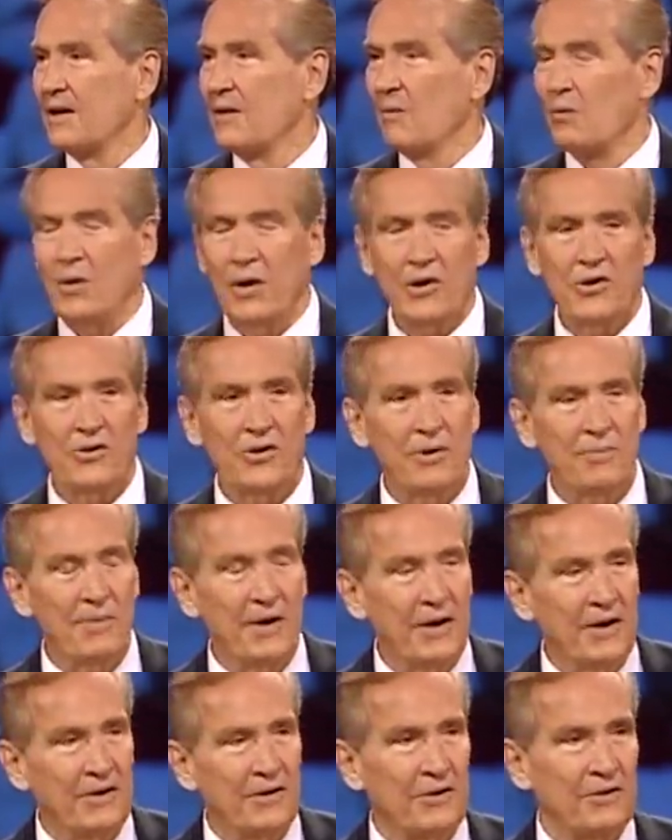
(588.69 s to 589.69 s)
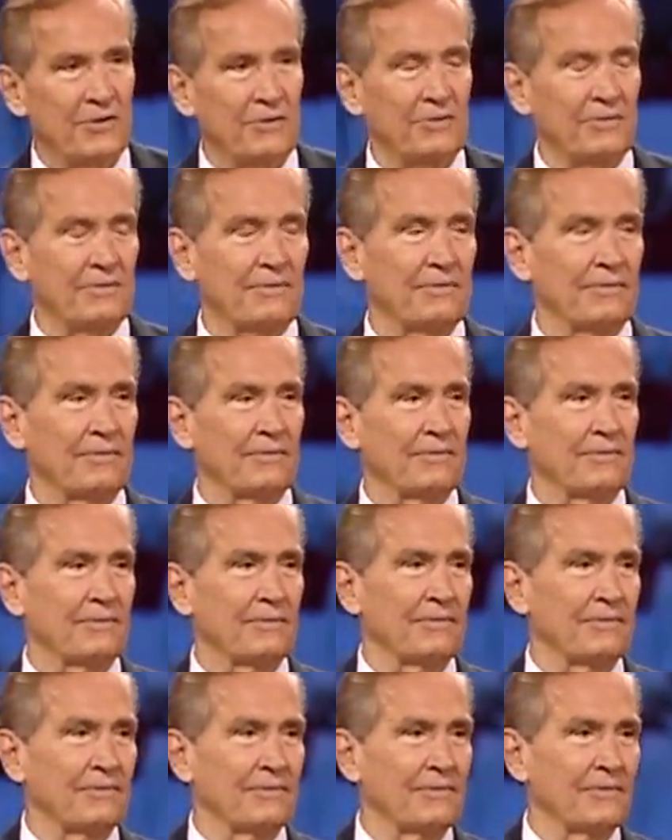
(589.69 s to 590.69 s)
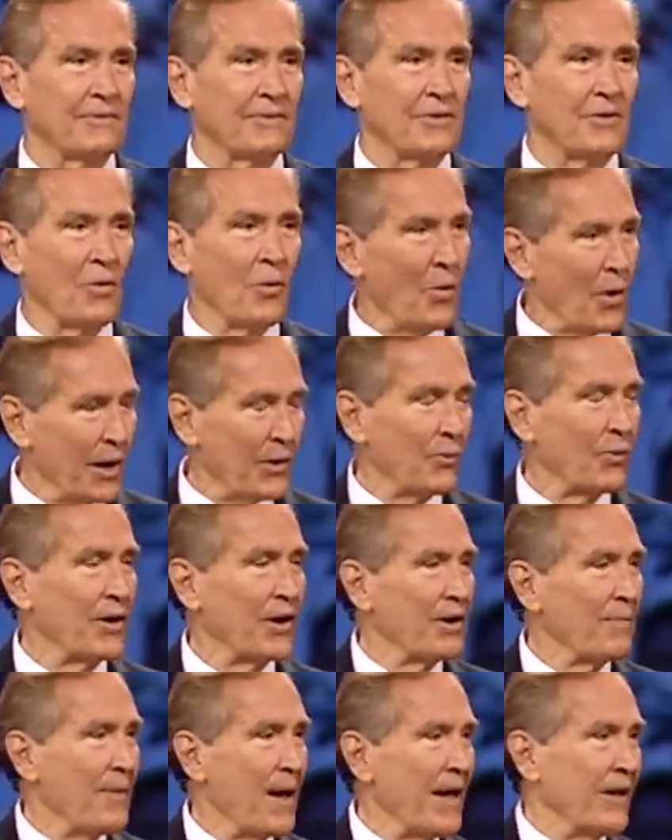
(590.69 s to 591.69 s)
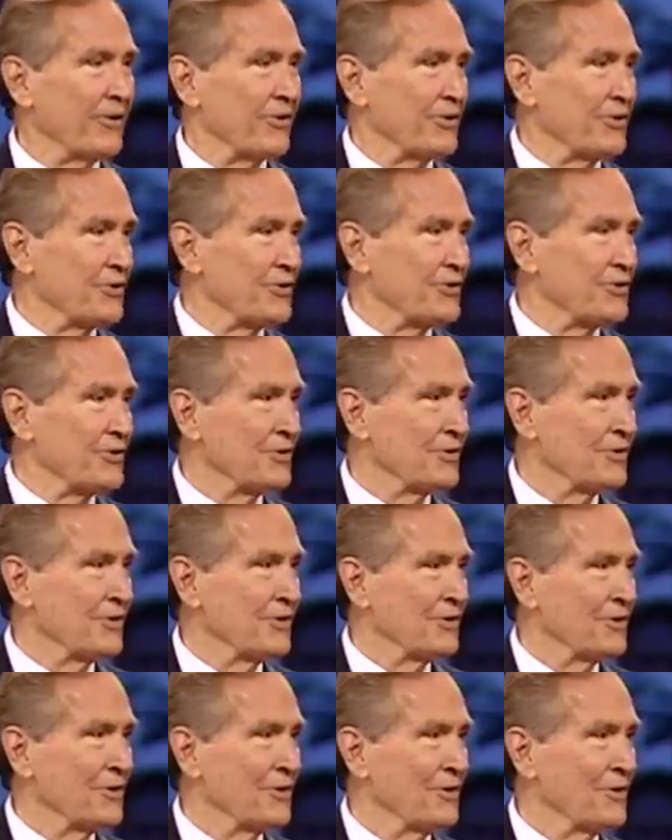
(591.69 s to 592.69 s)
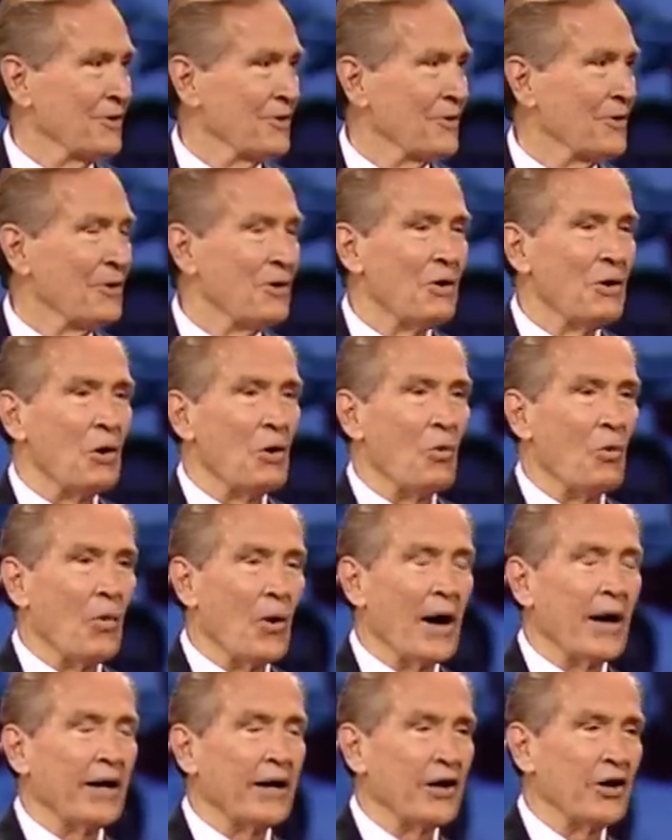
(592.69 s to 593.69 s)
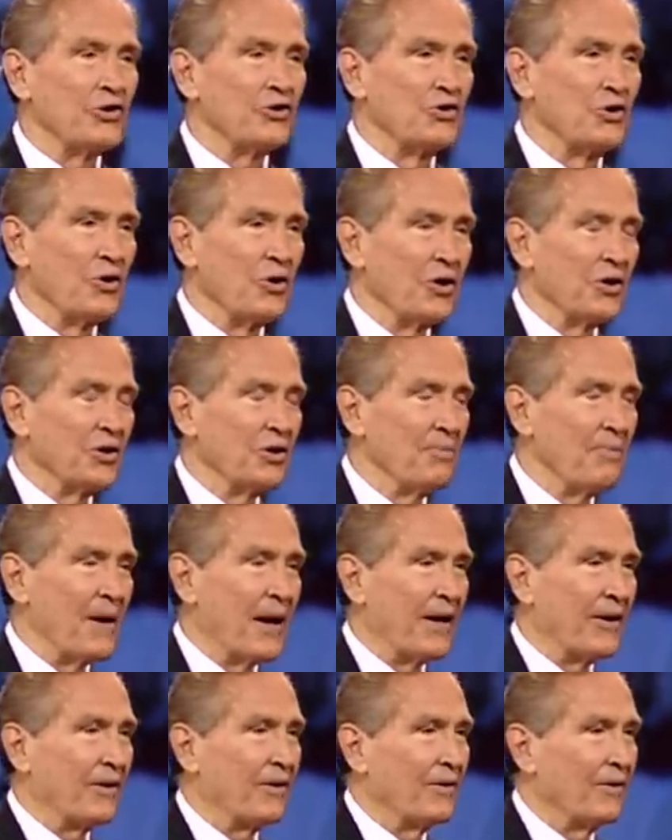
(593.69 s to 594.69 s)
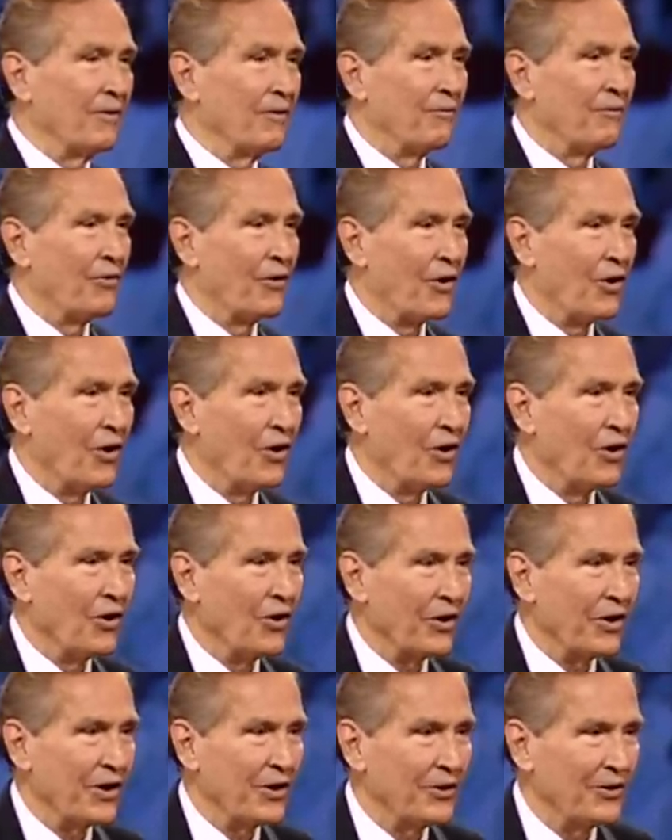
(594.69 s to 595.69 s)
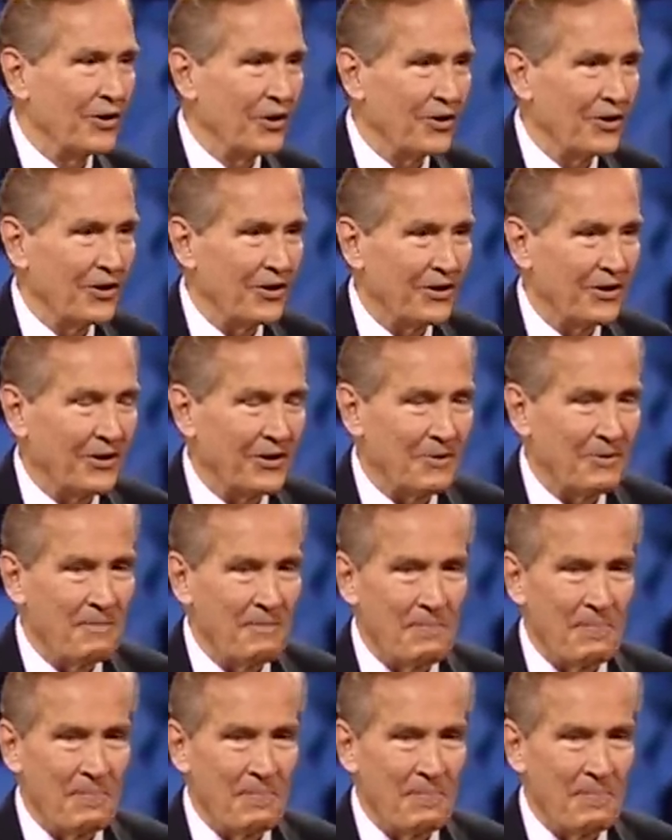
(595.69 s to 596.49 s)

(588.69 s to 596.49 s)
What are you committed to? What really matters? What is going to matter for all eternity?